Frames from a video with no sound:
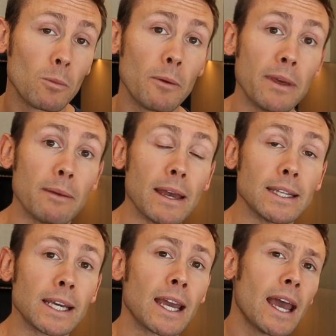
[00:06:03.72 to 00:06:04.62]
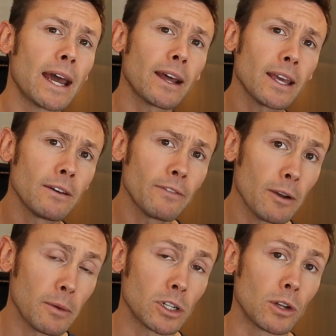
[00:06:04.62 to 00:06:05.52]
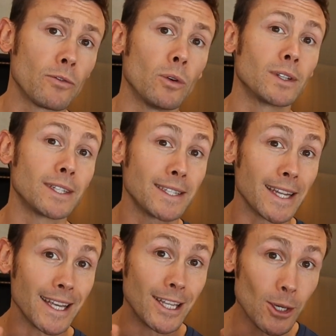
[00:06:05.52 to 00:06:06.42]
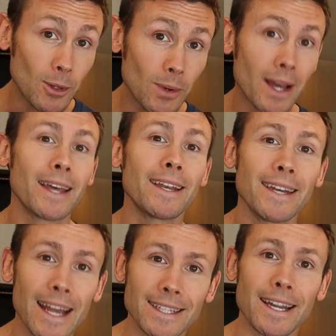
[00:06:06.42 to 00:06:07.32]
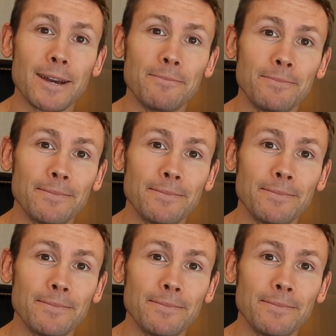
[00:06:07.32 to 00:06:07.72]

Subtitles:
would be amazing. And I very much look forward to seeing you next time.